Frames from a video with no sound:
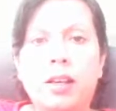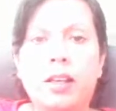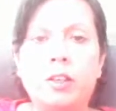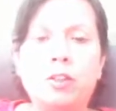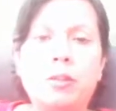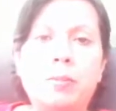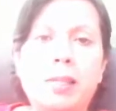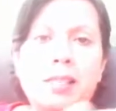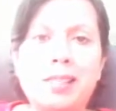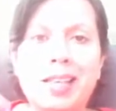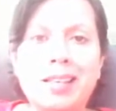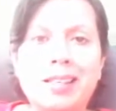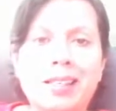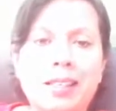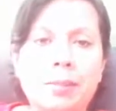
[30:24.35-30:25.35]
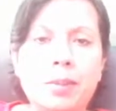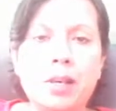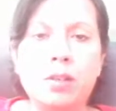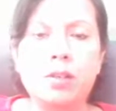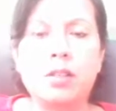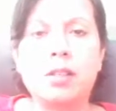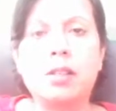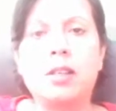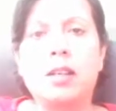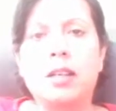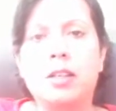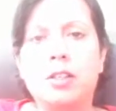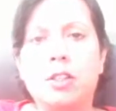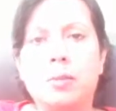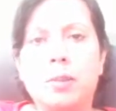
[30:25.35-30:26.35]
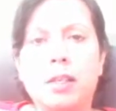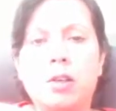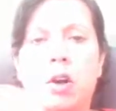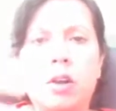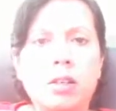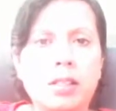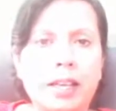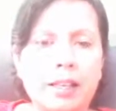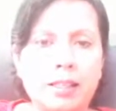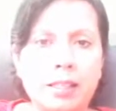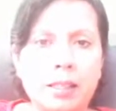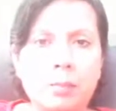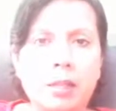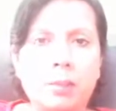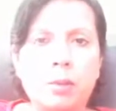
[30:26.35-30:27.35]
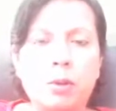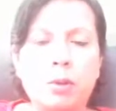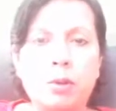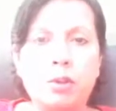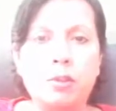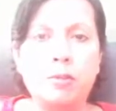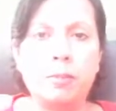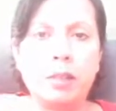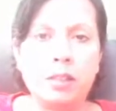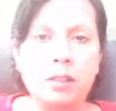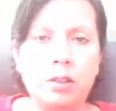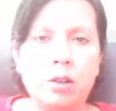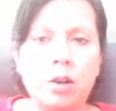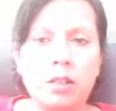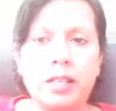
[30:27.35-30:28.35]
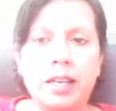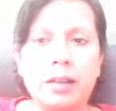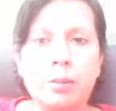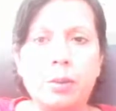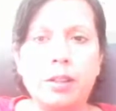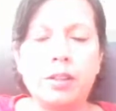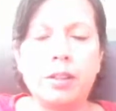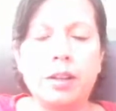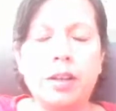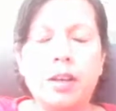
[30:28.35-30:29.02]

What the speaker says: It should be sending emails and it should be contacting people who you've been in contact with,